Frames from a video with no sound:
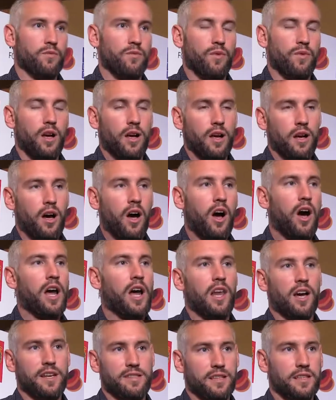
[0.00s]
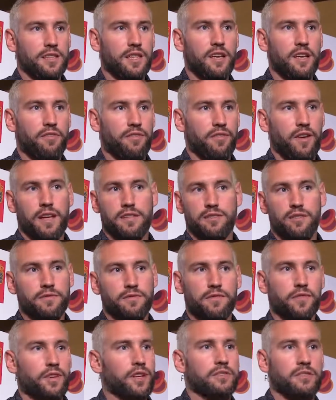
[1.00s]
uh, highlighting the effect on,
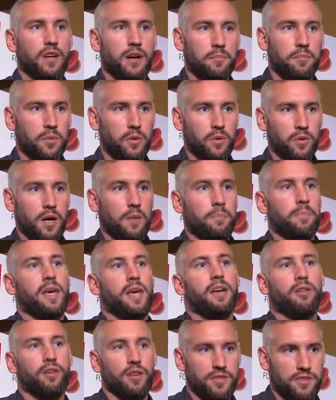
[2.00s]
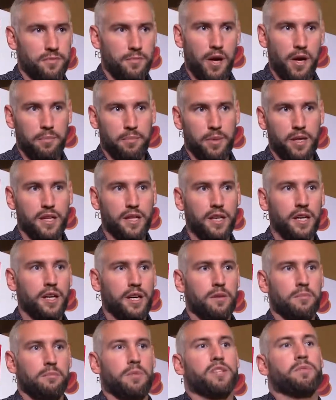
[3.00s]
for example, appearance might be
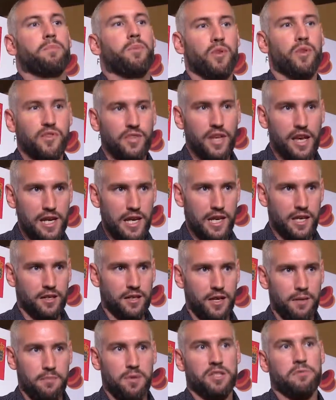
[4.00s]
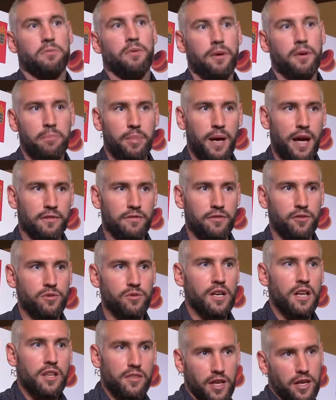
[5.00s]
much more salient and much more impactful
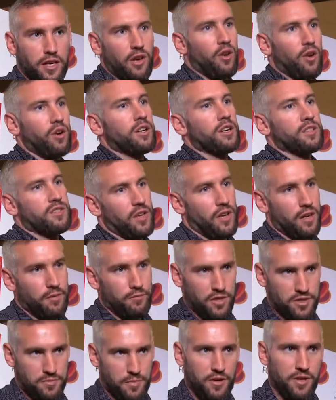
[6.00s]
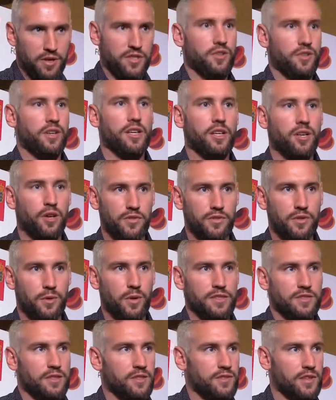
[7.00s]
than longer term respiratory
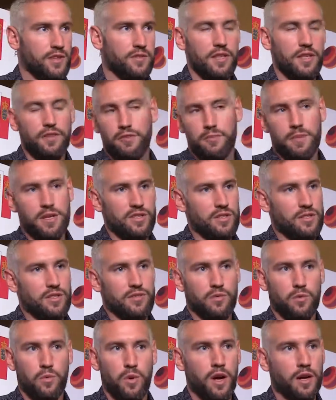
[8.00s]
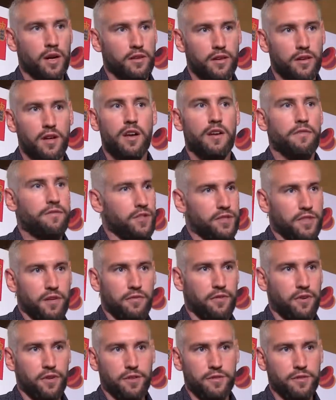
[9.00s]
consequences. So different messages will work for
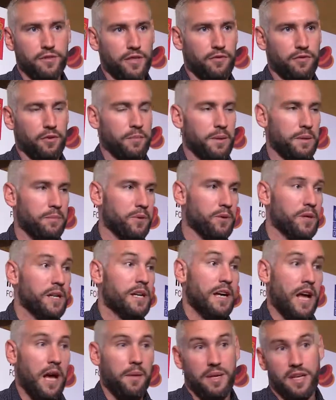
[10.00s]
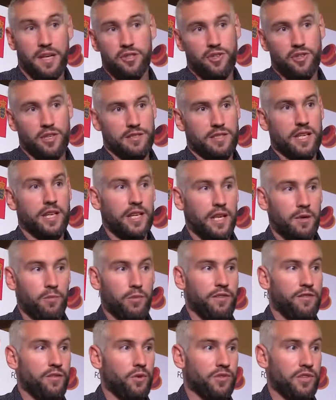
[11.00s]
different, different people. I mean, interestingly,
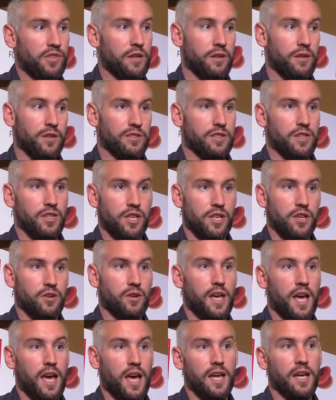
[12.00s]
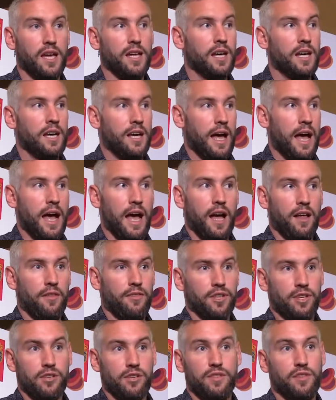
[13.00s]
we've also looked in the U K at
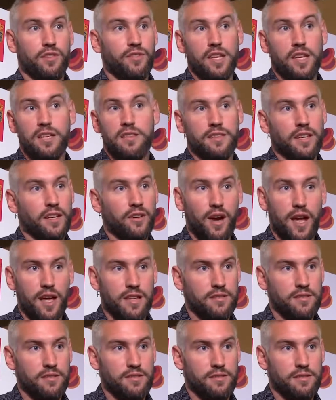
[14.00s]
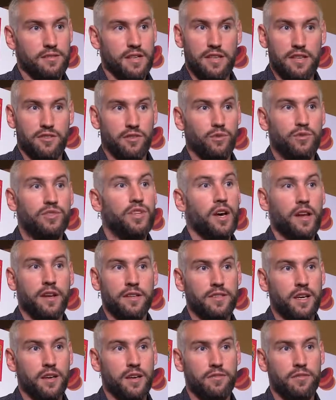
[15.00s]
the use of e-cigarettes as an
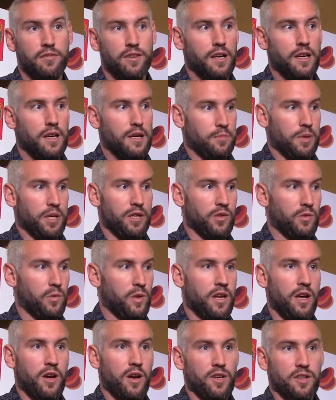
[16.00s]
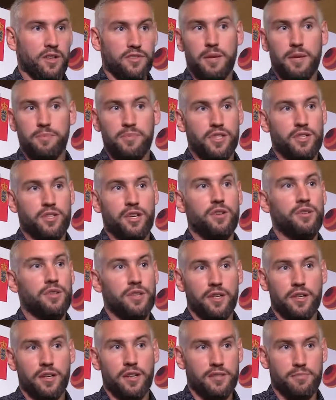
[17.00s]
alternative, because we know that
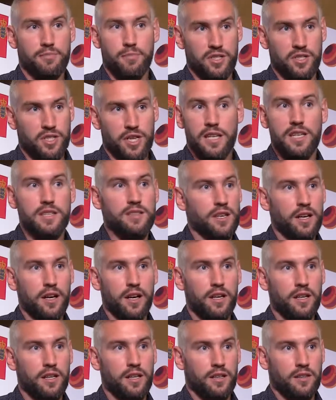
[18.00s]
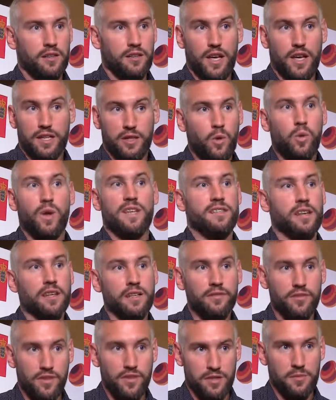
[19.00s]
substitution is much easier than
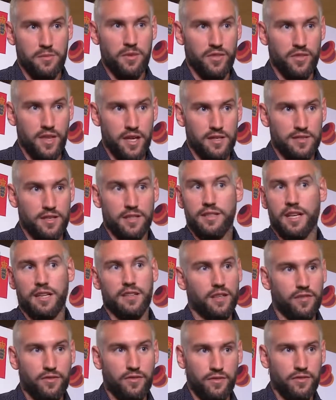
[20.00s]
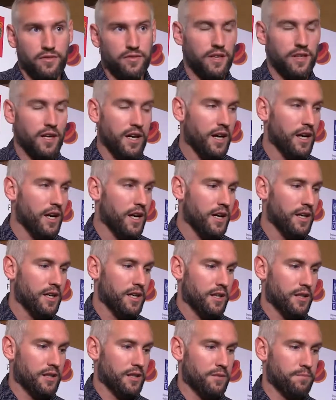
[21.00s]
quitting for some of these addictive uh,
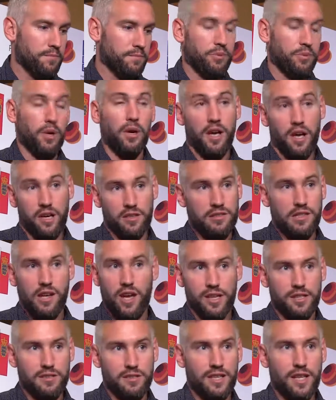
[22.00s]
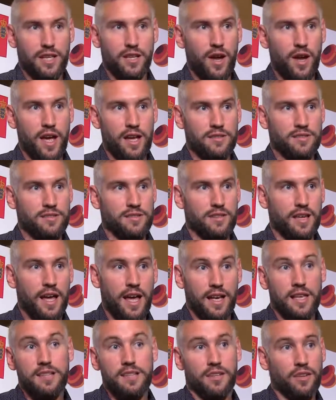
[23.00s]
products like cigarettes.
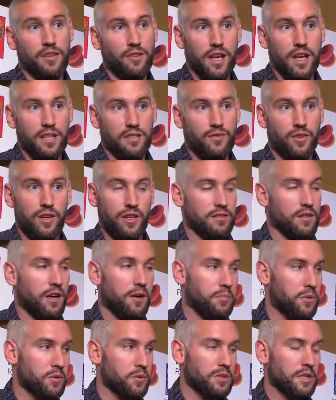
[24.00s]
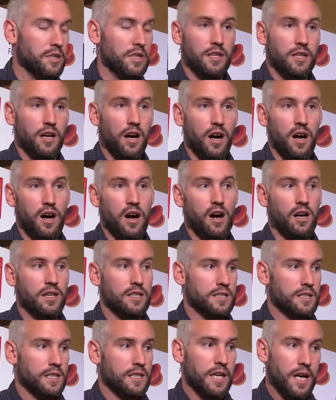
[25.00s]
And e-cigarettes, for example, are
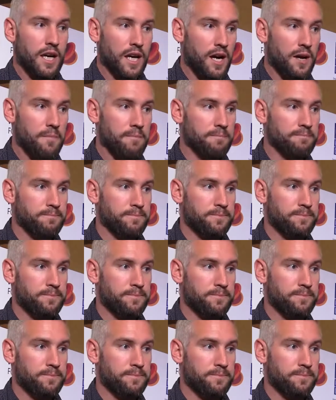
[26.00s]
um,